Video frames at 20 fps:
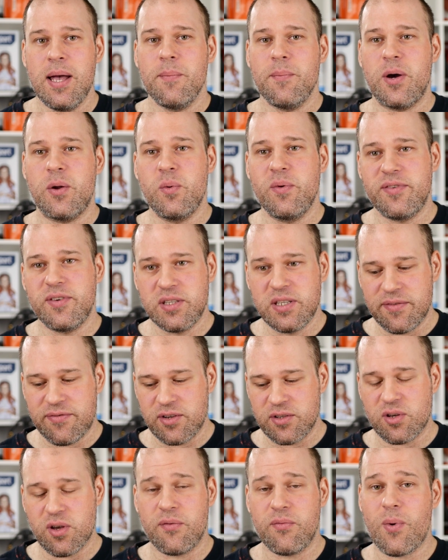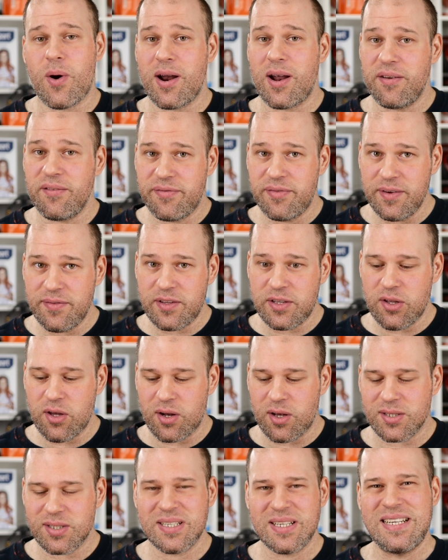but with a difference of
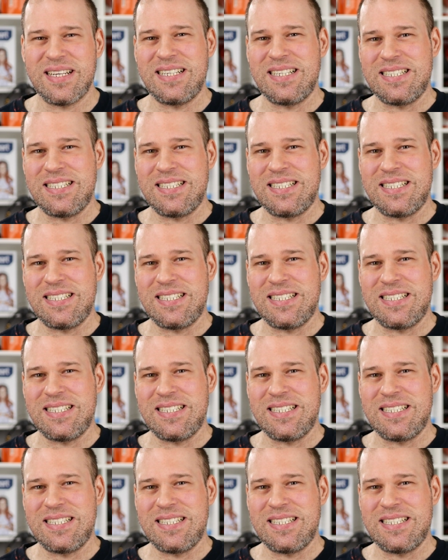$150,